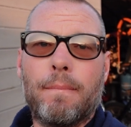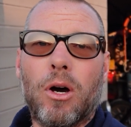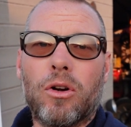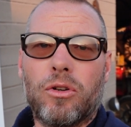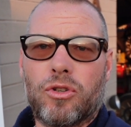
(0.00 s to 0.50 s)

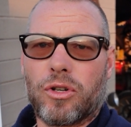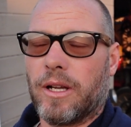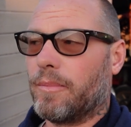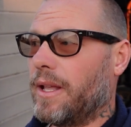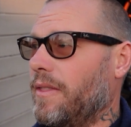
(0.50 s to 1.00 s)
moto
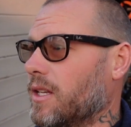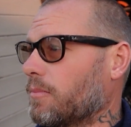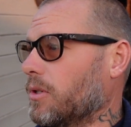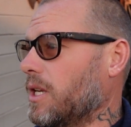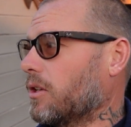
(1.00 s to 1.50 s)
trip, and this
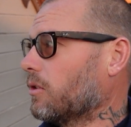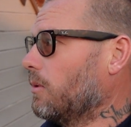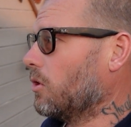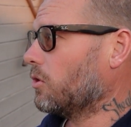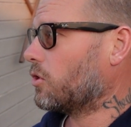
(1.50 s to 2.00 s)
particular
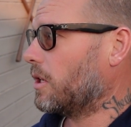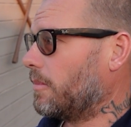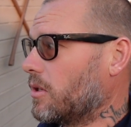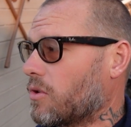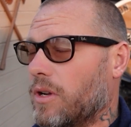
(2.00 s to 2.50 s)
moto
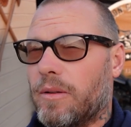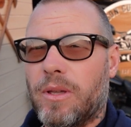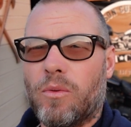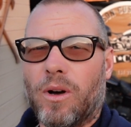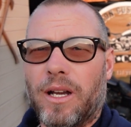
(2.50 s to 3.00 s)
trip is going to
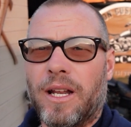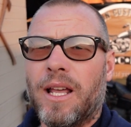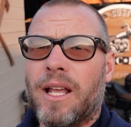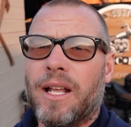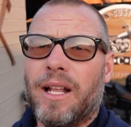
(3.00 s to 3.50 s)
be one
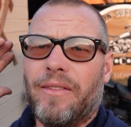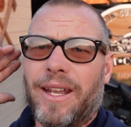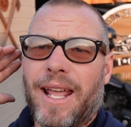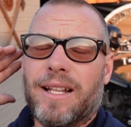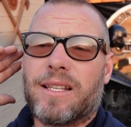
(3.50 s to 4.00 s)

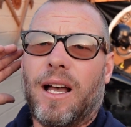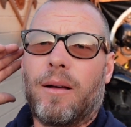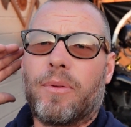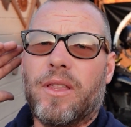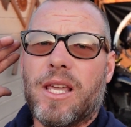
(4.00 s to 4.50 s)
that heads
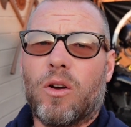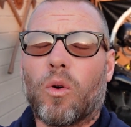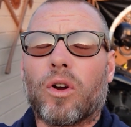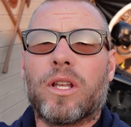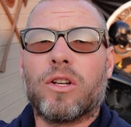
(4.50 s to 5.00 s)
up the
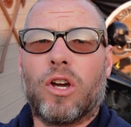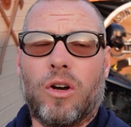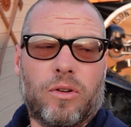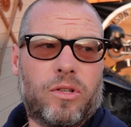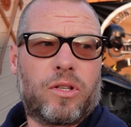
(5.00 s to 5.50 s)
Oregon
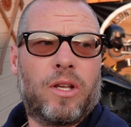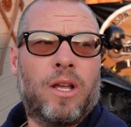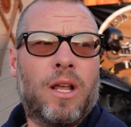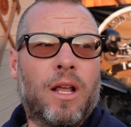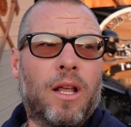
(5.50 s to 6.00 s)
coast.
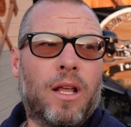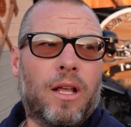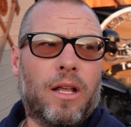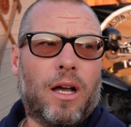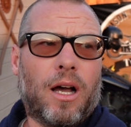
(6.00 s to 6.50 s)

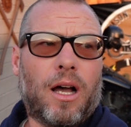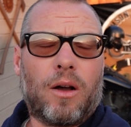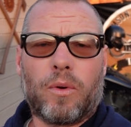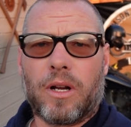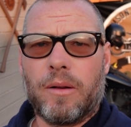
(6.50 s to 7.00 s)

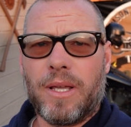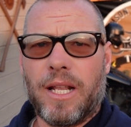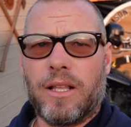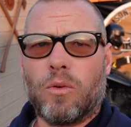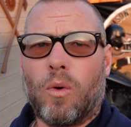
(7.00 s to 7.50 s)
Uh, we're going to be
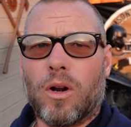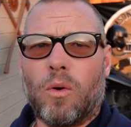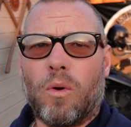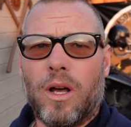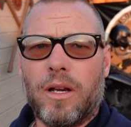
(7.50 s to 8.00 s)
hitting the
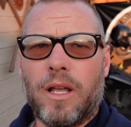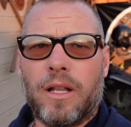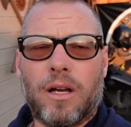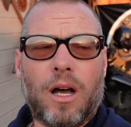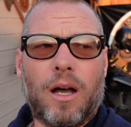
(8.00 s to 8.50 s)
101
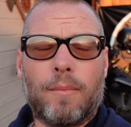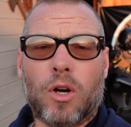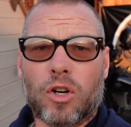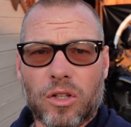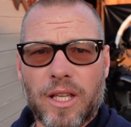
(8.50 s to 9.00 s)
um,
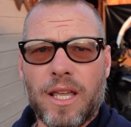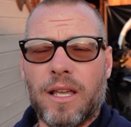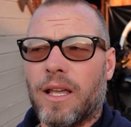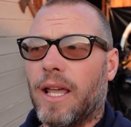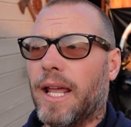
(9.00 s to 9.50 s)
early,
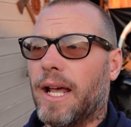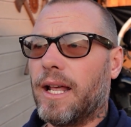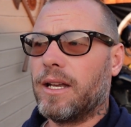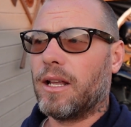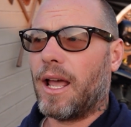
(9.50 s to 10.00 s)

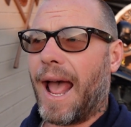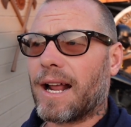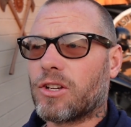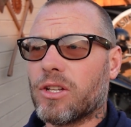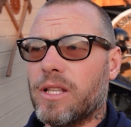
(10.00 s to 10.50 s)
and
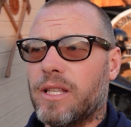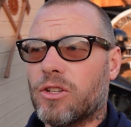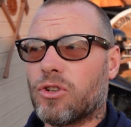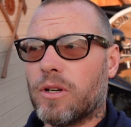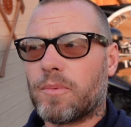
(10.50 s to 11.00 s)
actually,
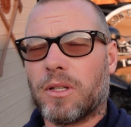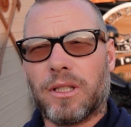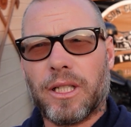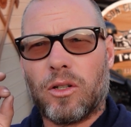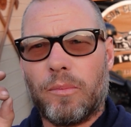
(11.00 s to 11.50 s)
this trip's a
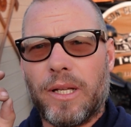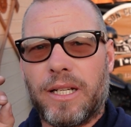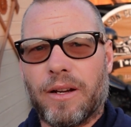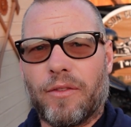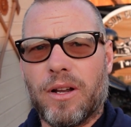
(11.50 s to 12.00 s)
little bit
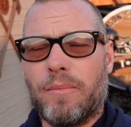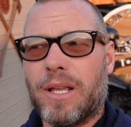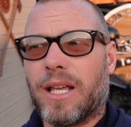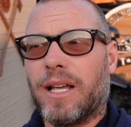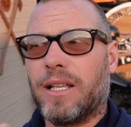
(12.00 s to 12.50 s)
different
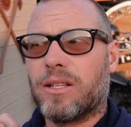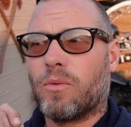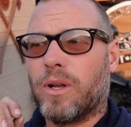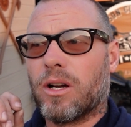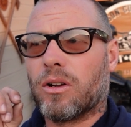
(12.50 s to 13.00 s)
because
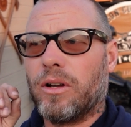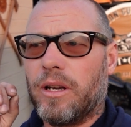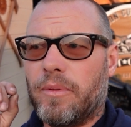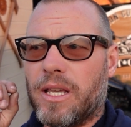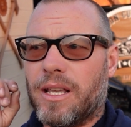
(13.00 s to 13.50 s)
we are going
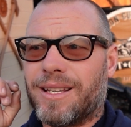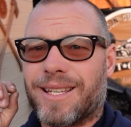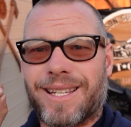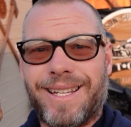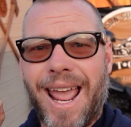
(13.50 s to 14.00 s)
to be
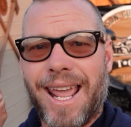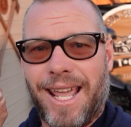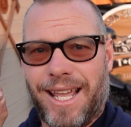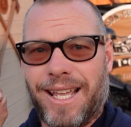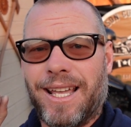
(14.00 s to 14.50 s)

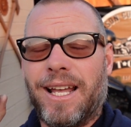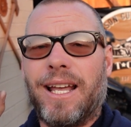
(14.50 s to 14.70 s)
staying